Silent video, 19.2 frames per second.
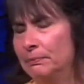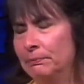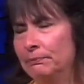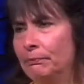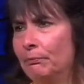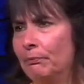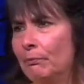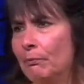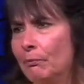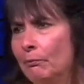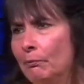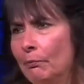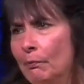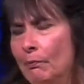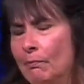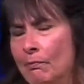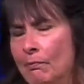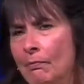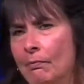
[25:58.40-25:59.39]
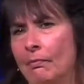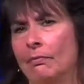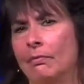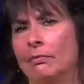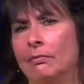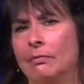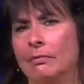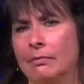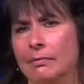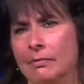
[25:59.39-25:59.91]

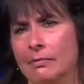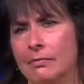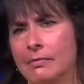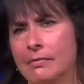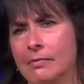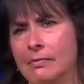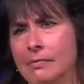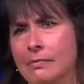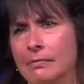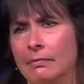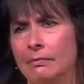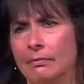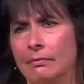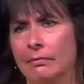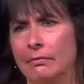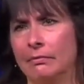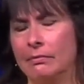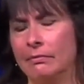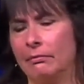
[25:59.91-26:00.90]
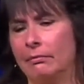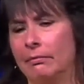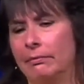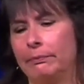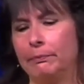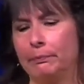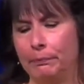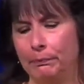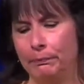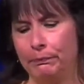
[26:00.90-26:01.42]

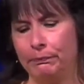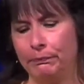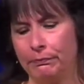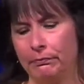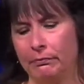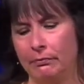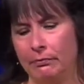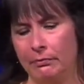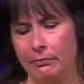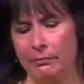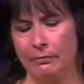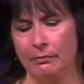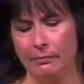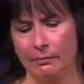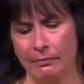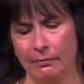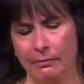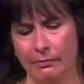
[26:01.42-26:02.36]
(silence)